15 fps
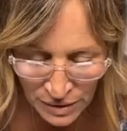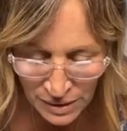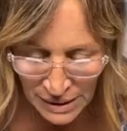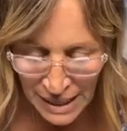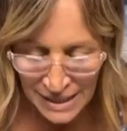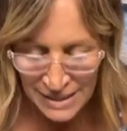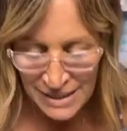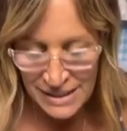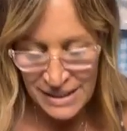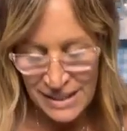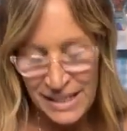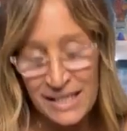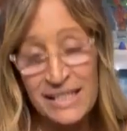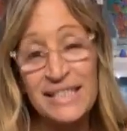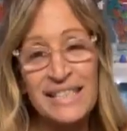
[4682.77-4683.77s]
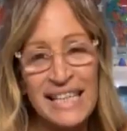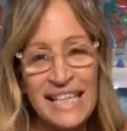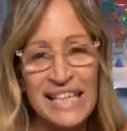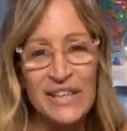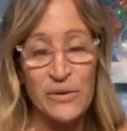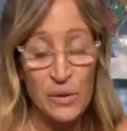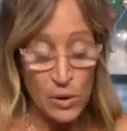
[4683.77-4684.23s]
use. Yes,
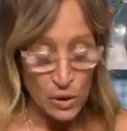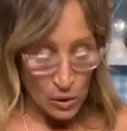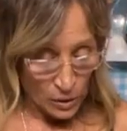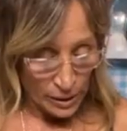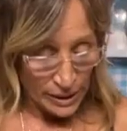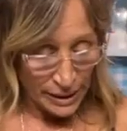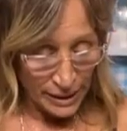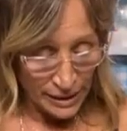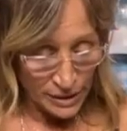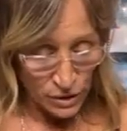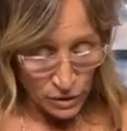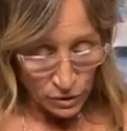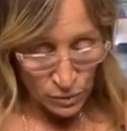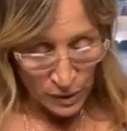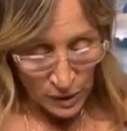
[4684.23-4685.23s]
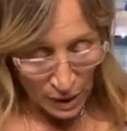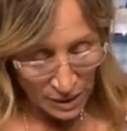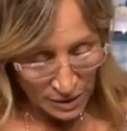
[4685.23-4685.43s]
thank you. And you could